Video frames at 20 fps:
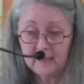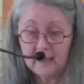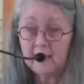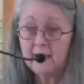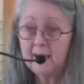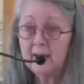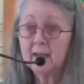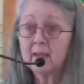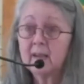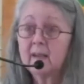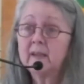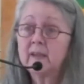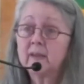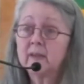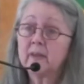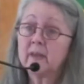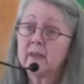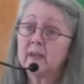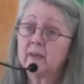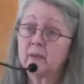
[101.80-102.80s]
And yet,
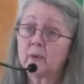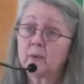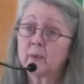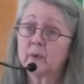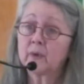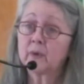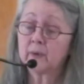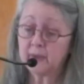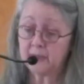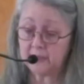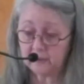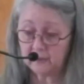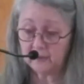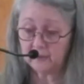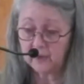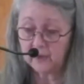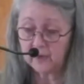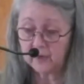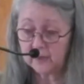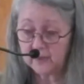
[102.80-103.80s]
clearly, in the world at
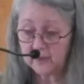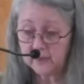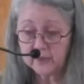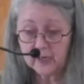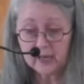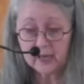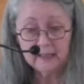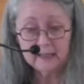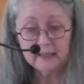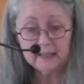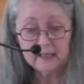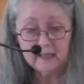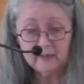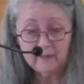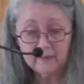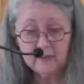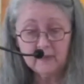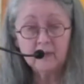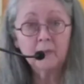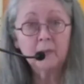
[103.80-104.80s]
large, and
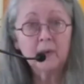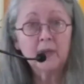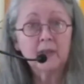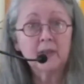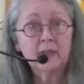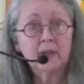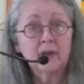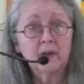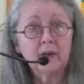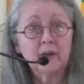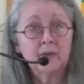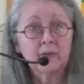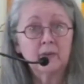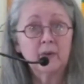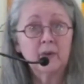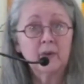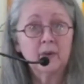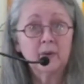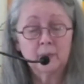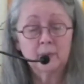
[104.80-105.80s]
even within our own
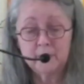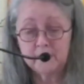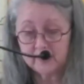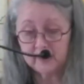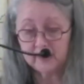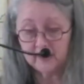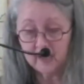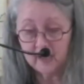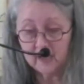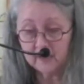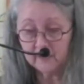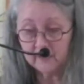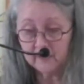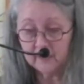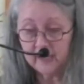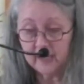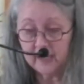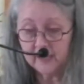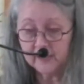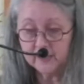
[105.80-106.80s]
homes and
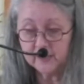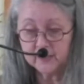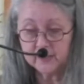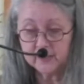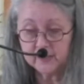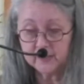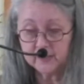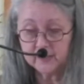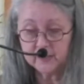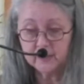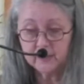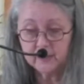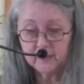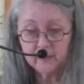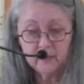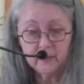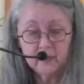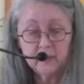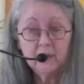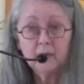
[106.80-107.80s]
congregations,
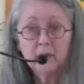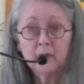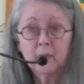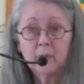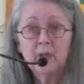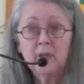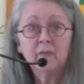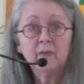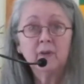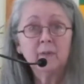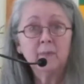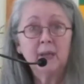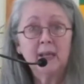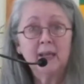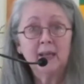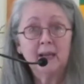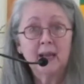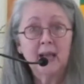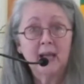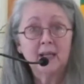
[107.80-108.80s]
we
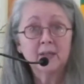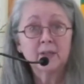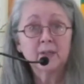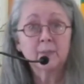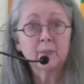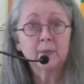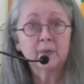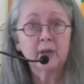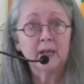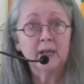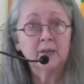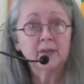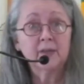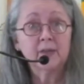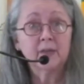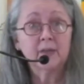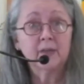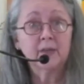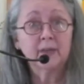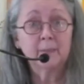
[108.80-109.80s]
remain
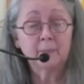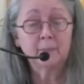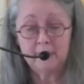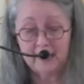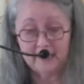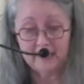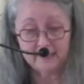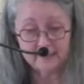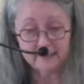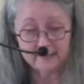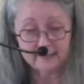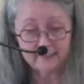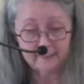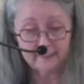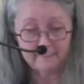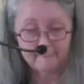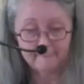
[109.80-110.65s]
aspirational at best.